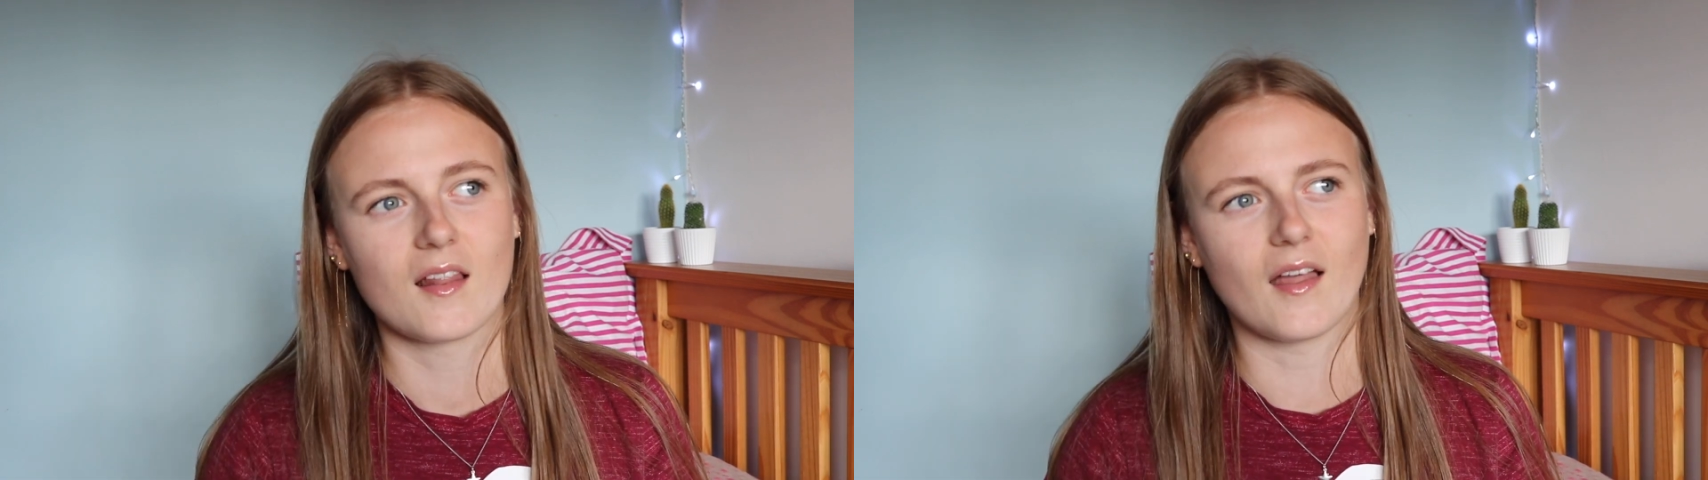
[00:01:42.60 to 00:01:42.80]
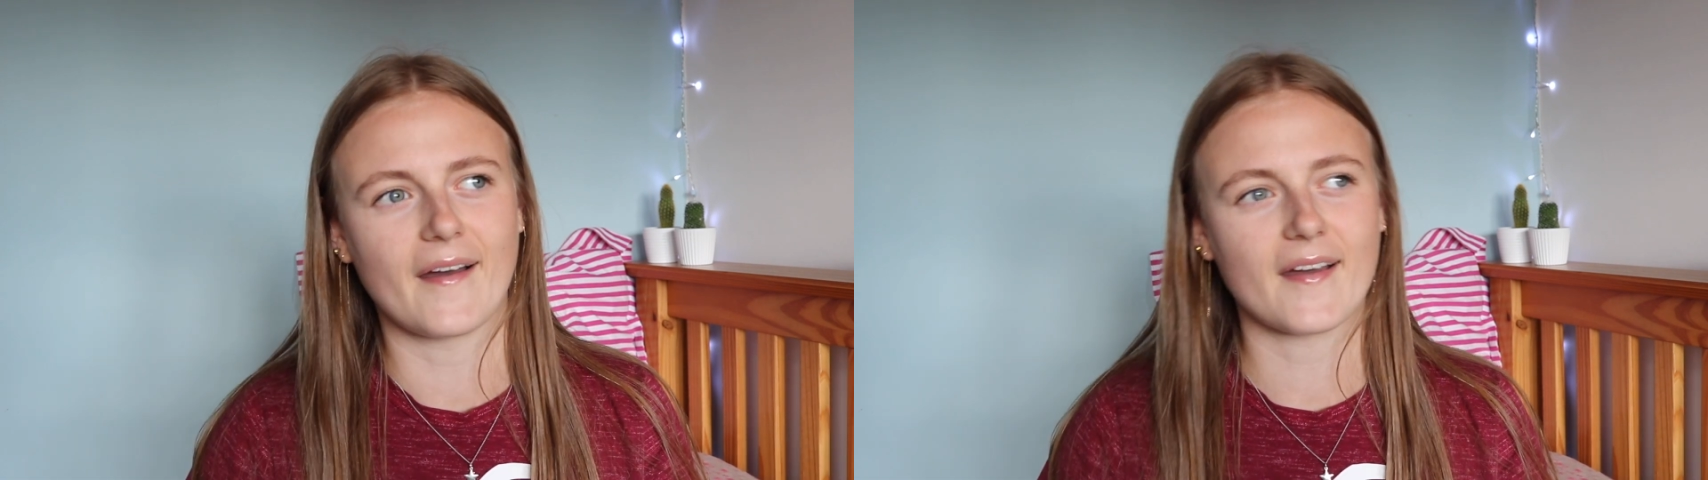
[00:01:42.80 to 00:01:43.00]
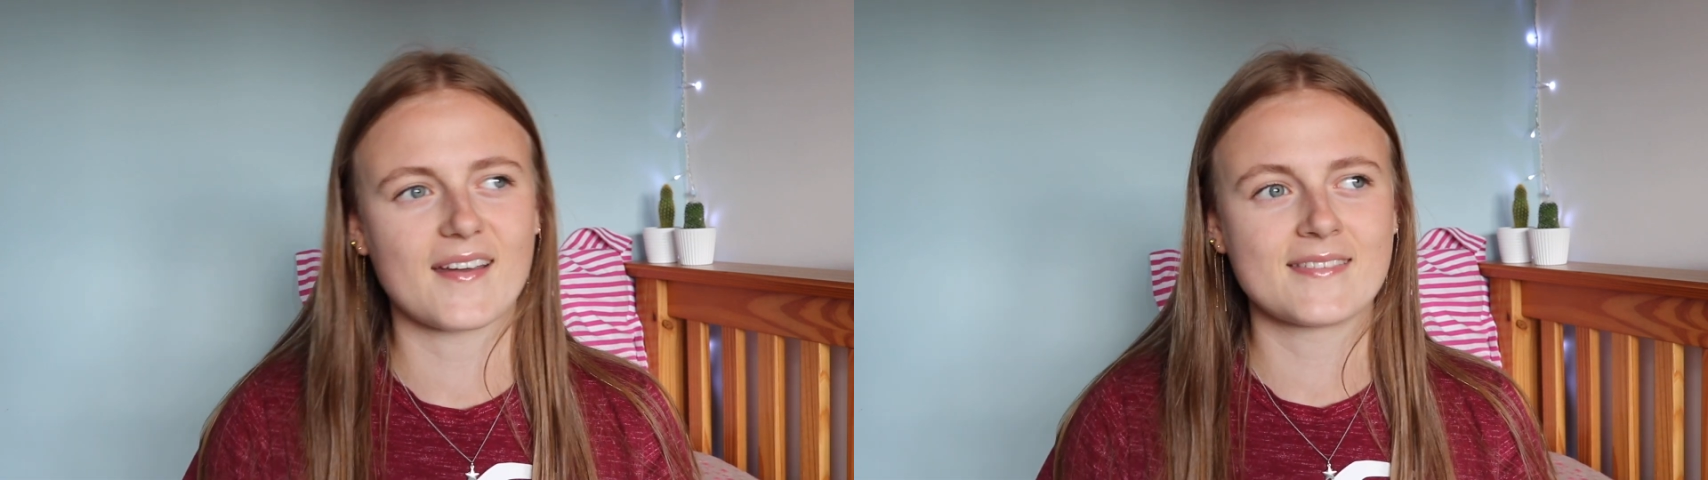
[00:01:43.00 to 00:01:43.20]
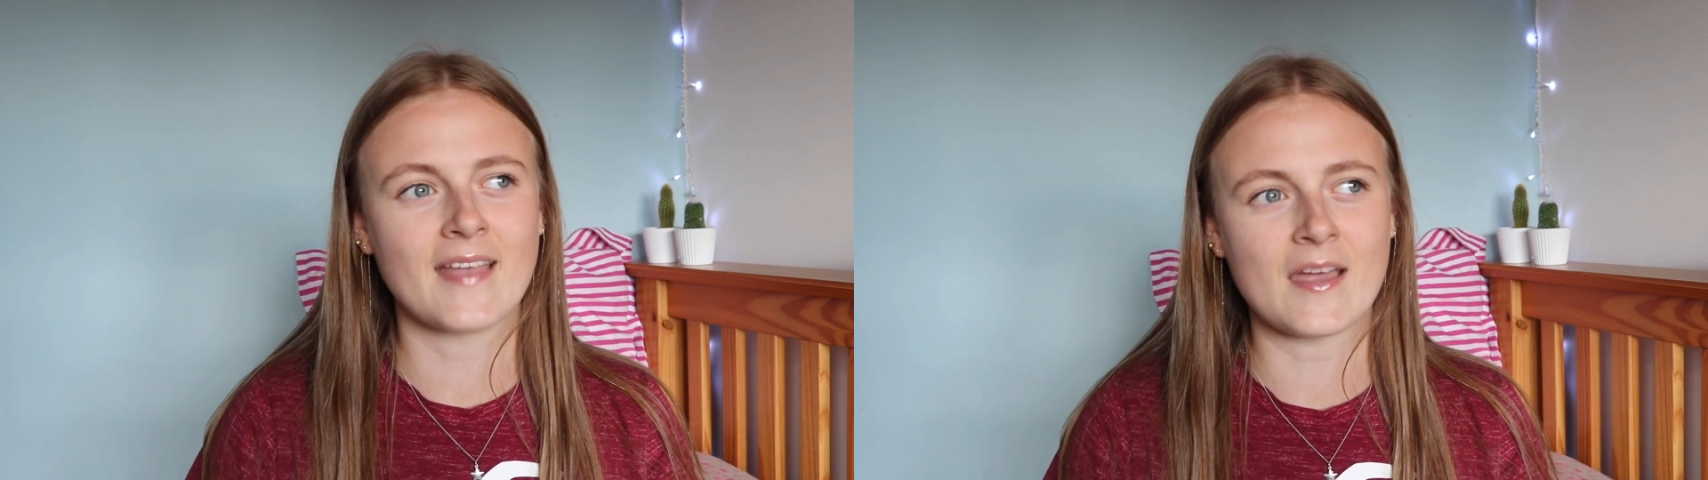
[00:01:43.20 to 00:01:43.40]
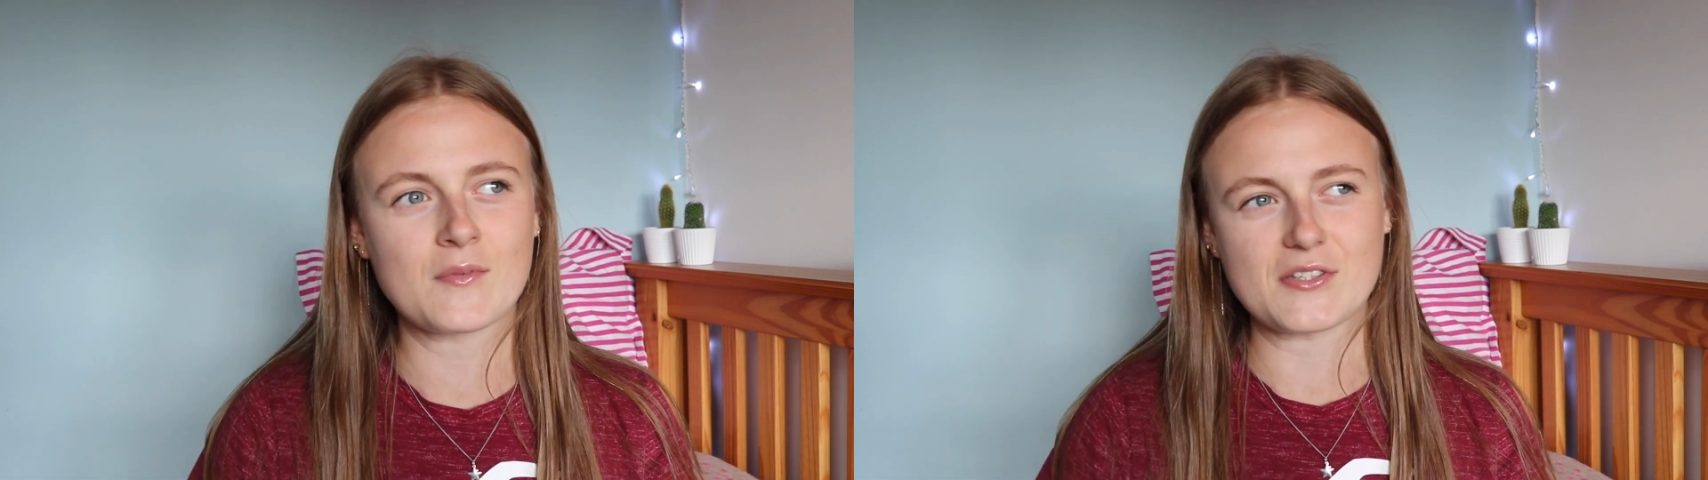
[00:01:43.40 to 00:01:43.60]
Like I could
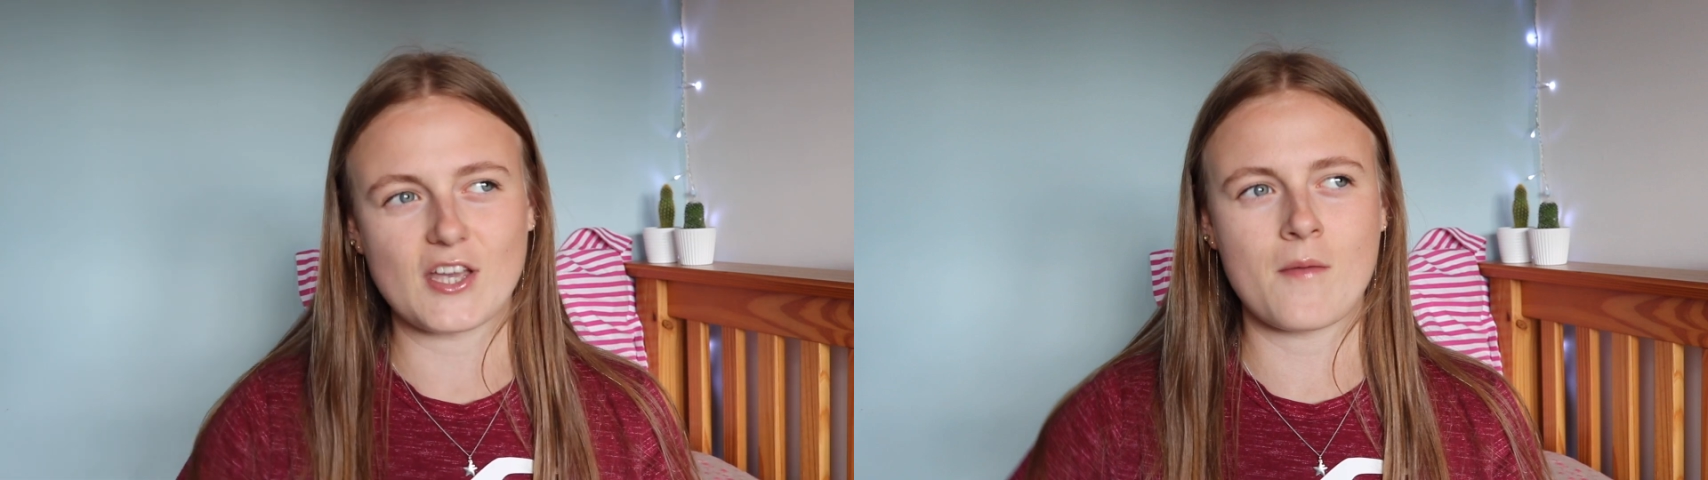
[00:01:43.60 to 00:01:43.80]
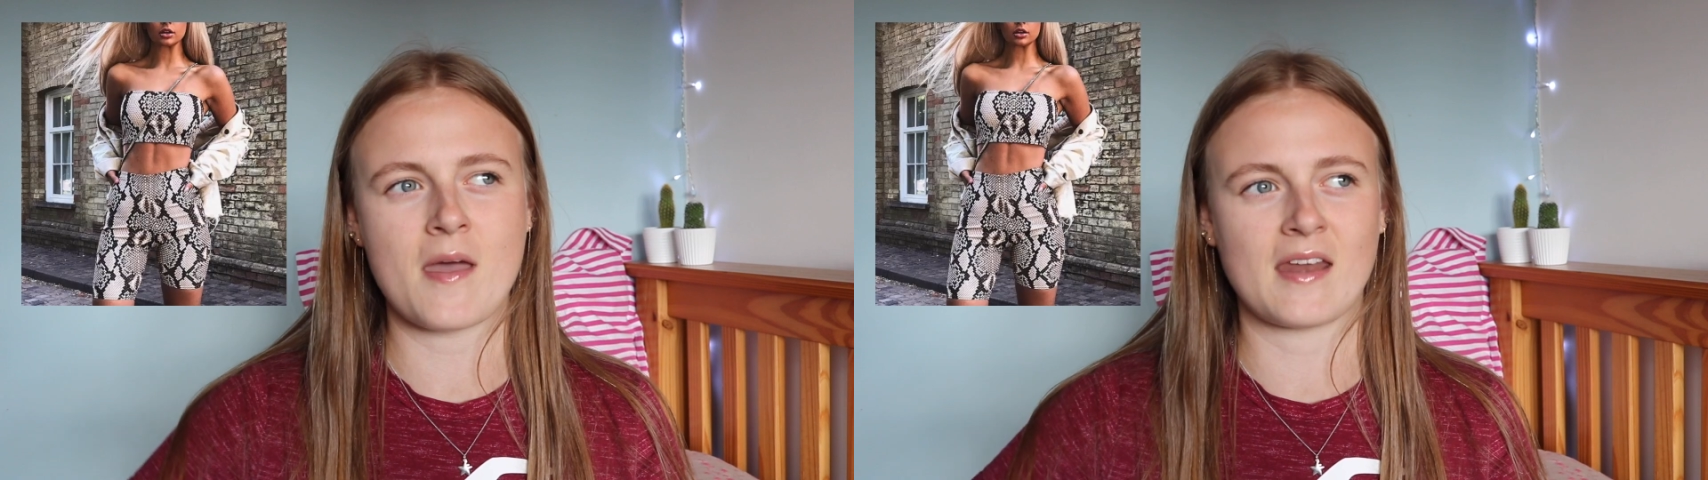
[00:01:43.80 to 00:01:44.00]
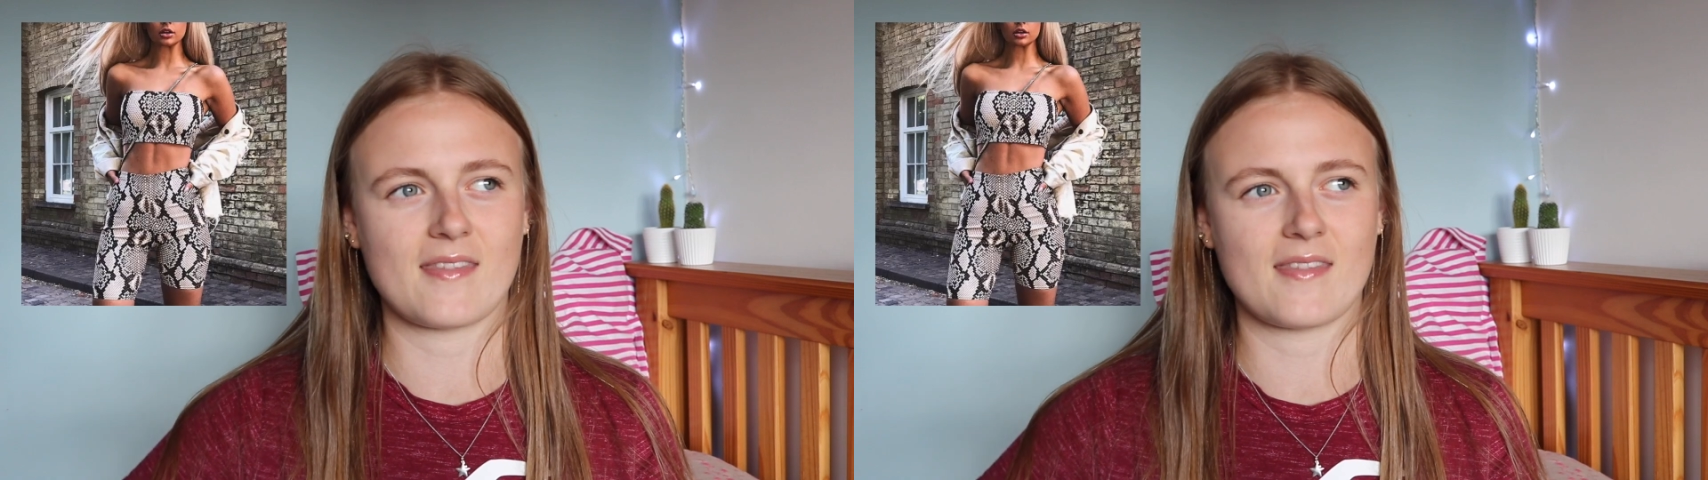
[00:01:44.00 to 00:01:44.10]
name so many.